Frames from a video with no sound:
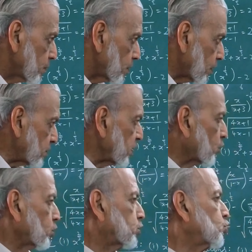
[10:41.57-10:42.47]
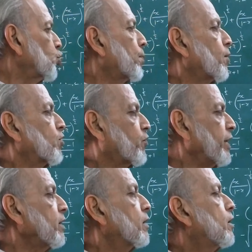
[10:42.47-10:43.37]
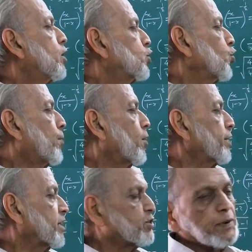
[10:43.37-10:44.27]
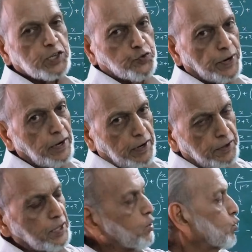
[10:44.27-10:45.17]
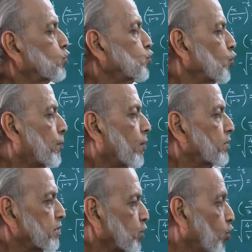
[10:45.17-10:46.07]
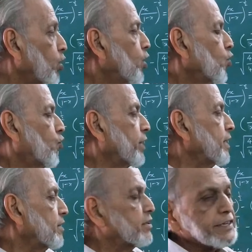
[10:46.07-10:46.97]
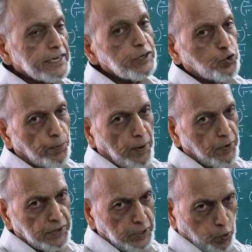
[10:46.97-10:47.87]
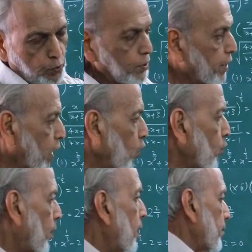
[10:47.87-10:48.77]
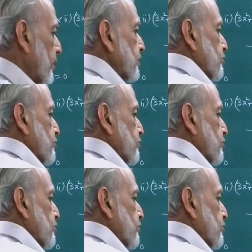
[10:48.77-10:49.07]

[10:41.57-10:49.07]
is equal to 2 power 1. 2 power x minus 1 is equal to 2 power 0. 1 is written 2 power 0. Now please